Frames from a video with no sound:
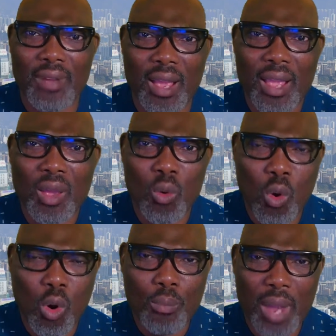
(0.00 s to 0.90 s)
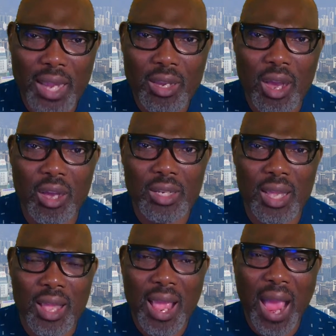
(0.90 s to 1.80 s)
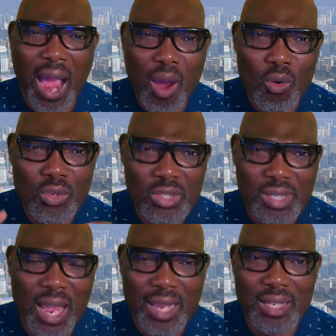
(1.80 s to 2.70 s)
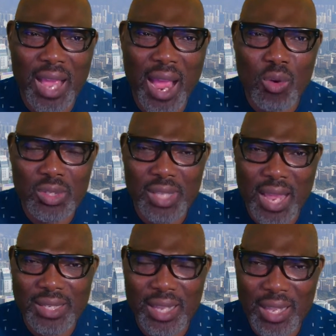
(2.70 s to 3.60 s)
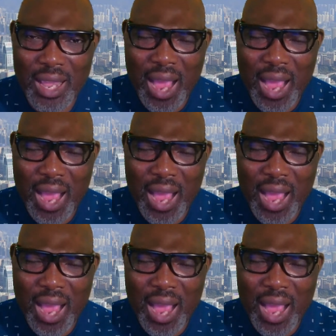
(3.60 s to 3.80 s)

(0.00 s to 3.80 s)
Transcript: Uh, oh my God, uh, outside, outside,